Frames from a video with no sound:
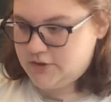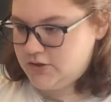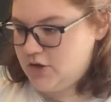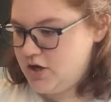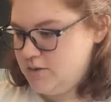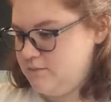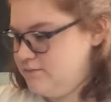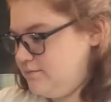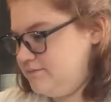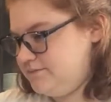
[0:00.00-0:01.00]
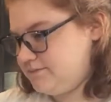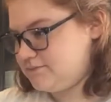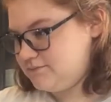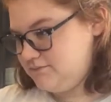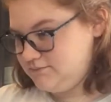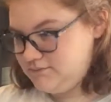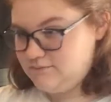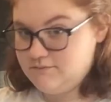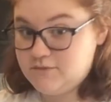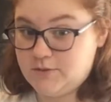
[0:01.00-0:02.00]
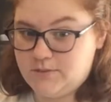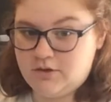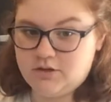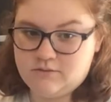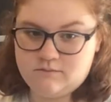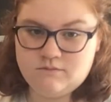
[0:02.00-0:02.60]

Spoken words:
Good. Should be good.